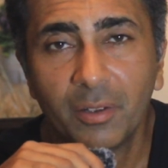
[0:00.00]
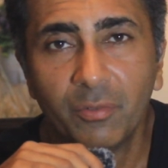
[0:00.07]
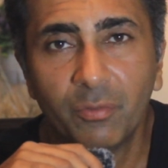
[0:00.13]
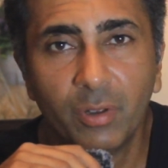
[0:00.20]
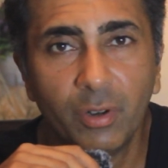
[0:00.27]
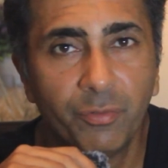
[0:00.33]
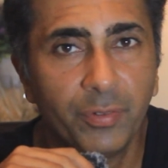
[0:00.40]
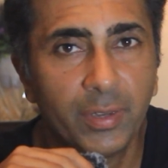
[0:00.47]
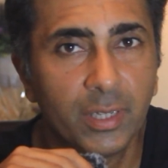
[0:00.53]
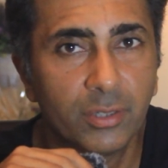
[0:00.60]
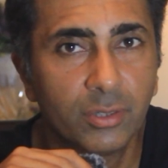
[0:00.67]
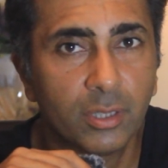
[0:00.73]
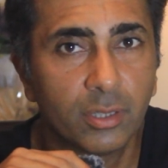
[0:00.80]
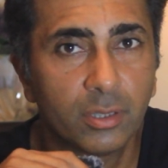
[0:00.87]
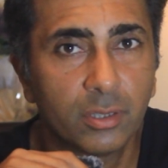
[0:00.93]
will face
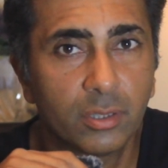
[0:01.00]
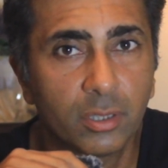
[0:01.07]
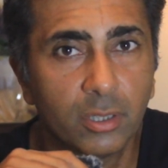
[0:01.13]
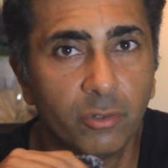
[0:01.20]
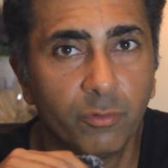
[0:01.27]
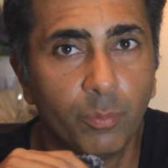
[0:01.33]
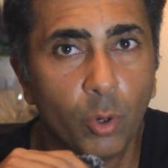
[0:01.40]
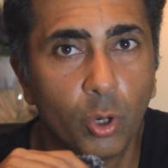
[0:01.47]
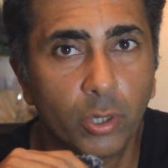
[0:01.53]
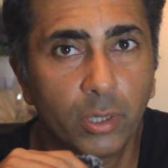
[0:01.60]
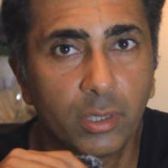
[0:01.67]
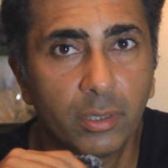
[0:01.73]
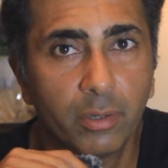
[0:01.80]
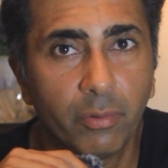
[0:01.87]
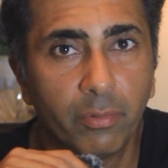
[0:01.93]
the
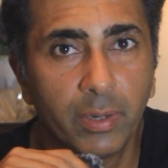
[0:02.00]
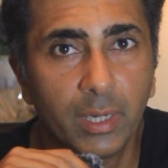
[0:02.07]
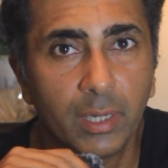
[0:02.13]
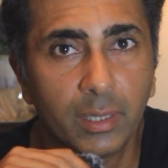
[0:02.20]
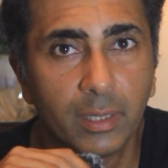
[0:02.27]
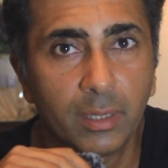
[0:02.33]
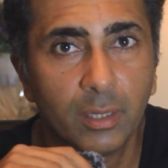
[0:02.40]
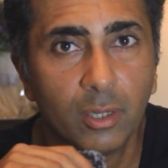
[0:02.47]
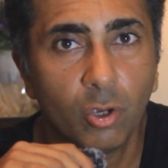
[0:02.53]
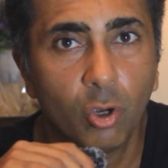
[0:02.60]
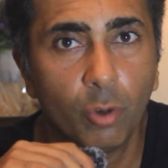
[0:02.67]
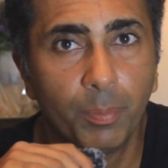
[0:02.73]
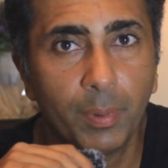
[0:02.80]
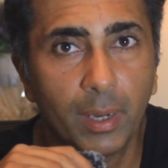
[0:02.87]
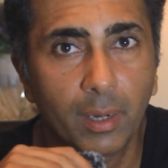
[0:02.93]
Serb-bot Rayleigh
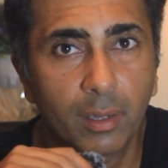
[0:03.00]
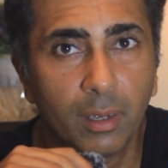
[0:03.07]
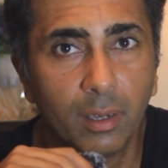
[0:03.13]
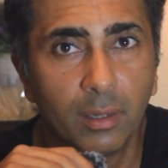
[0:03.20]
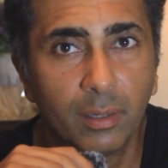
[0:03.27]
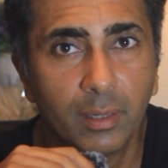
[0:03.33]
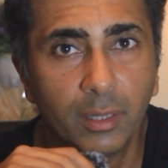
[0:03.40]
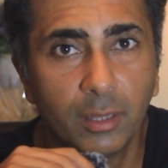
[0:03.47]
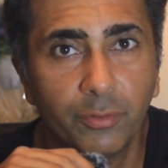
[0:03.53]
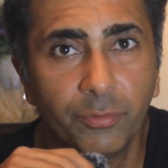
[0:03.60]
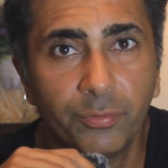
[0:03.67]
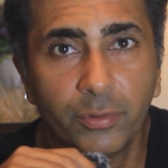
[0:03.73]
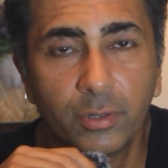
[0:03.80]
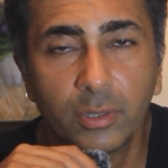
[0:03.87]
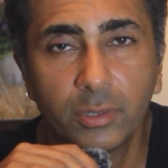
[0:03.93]
Opelka in the
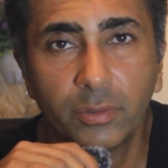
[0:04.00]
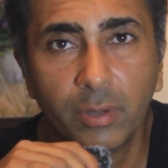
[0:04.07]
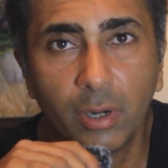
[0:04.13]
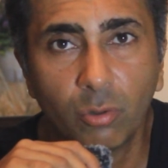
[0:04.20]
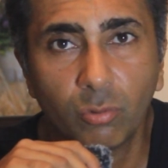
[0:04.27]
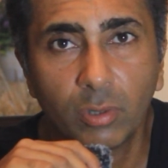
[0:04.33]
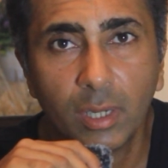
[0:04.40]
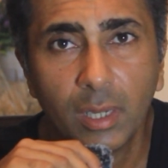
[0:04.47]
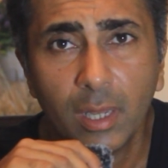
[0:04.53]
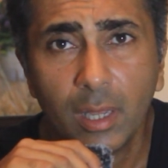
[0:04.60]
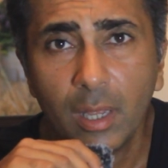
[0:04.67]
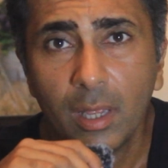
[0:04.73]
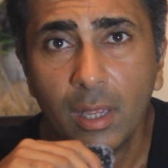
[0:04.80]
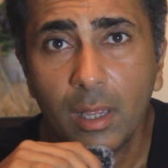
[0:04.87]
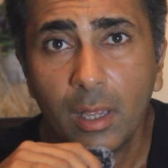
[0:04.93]
first round,
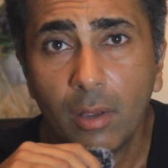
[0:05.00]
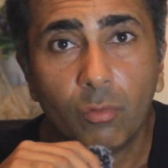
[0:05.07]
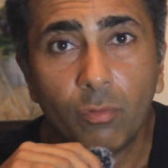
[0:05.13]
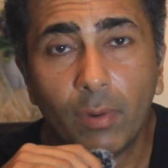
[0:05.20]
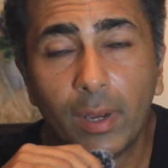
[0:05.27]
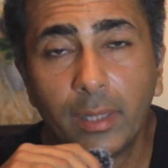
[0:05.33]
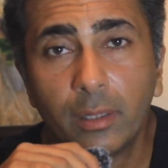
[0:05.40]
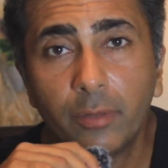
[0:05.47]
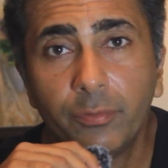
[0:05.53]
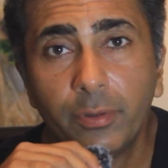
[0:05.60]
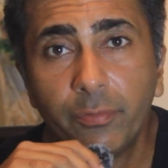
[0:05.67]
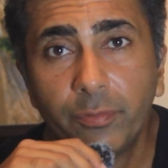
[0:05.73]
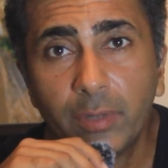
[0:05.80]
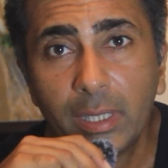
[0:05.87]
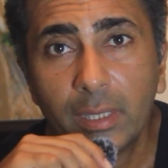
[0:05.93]
while the
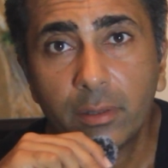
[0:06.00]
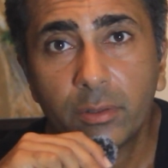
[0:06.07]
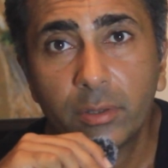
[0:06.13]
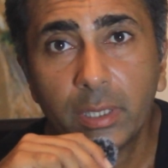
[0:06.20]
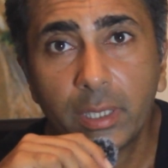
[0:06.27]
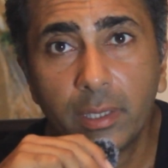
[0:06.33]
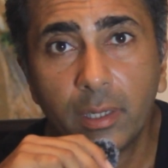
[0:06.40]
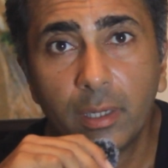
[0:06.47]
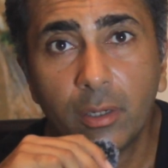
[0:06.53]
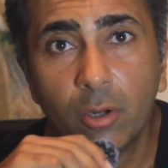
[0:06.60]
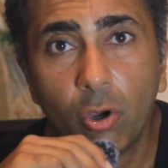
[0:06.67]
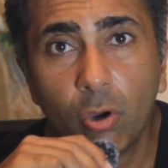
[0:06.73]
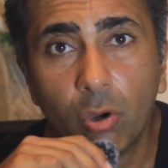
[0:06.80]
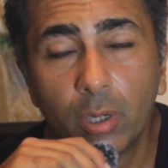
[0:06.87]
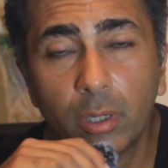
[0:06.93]
15th seeded
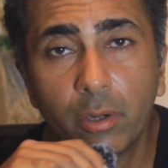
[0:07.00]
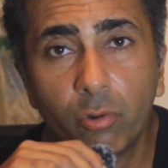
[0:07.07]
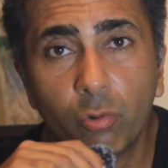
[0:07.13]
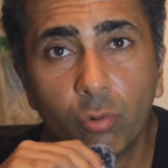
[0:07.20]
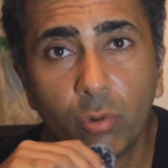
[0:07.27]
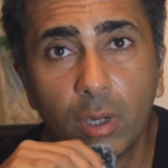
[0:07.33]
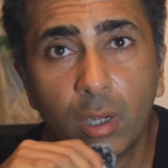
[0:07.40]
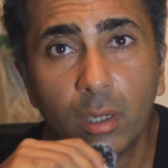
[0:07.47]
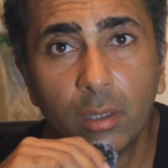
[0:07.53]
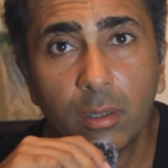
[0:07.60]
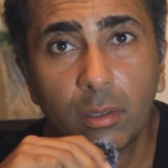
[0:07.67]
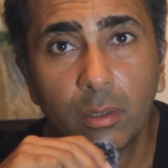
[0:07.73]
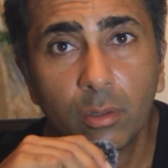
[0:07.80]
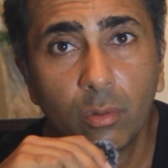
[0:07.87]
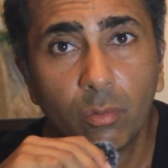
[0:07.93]
Holger Rune
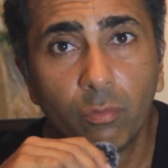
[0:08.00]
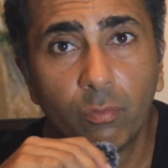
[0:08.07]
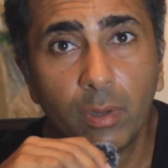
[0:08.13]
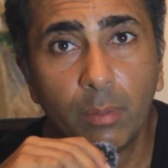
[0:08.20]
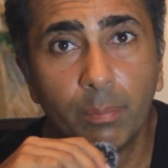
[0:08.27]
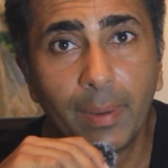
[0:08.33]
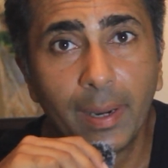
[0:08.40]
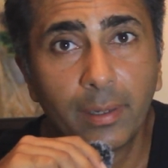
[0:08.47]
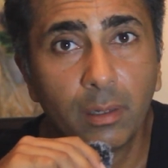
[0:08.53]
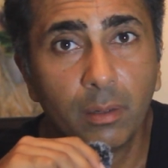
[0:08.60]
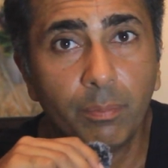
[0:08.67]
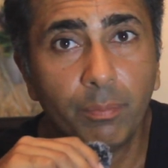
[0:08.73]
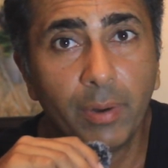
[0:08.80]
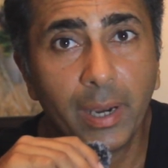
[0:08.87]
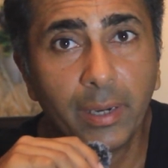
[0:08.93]
will battle
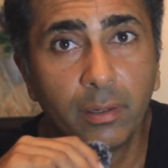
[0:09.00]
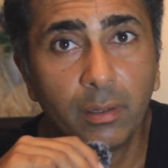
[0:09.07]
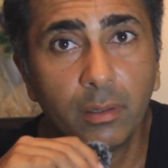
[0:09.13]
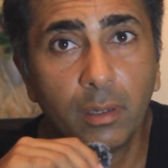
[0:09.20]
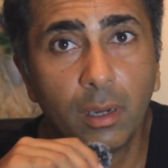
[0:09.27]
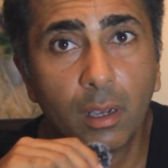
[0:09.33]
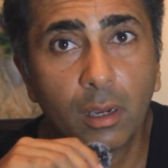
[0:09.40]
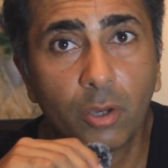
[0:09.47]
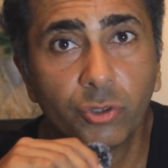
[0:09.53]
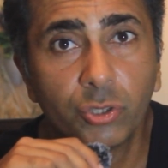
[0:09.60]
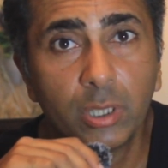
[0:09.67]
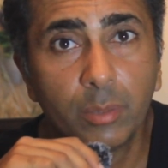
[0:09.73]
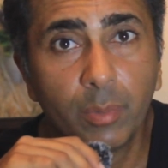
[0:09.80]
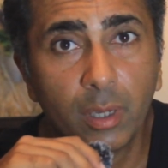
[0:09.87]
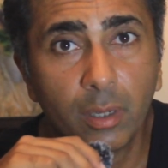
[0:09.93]
Brandon
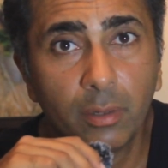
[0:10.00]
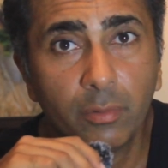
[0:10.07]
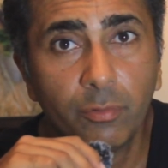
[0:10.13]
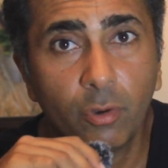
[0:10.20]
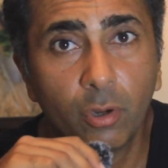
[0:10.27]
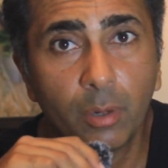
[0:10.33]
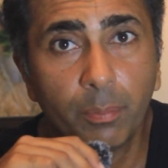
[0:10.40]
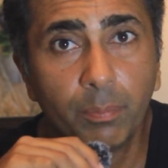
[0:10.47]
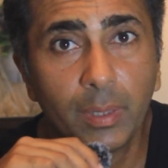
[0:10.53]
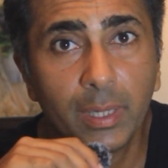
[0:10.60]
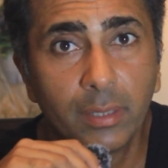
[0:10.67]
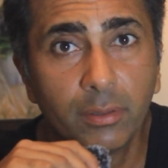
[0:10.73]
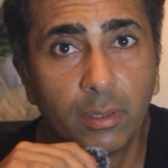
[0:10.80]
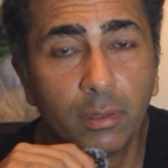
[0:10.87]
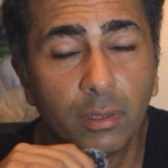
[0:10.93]
Nakashima for a
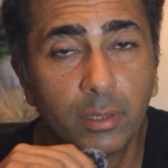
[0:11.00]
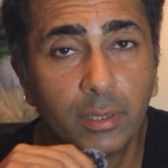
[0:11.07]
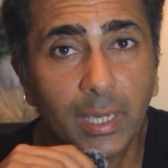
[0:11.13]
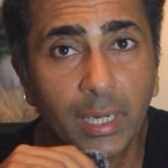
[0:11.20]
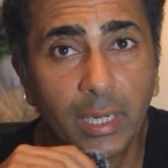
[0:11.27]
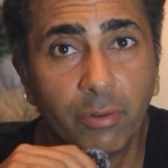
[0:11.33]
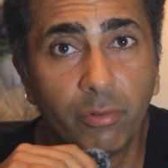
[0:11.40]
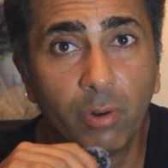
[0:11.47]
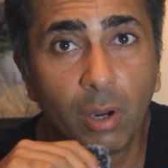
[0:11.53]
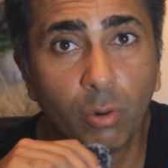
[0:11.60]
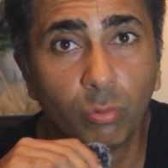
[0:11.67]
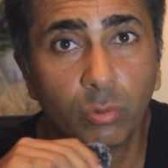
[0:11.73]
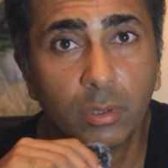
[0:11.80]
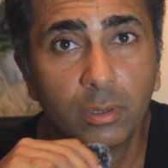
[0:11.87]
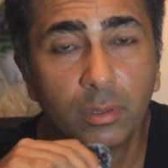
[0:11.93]
place in the second
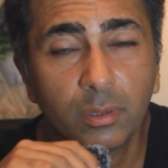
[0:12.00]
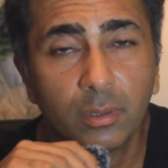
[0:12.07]
round.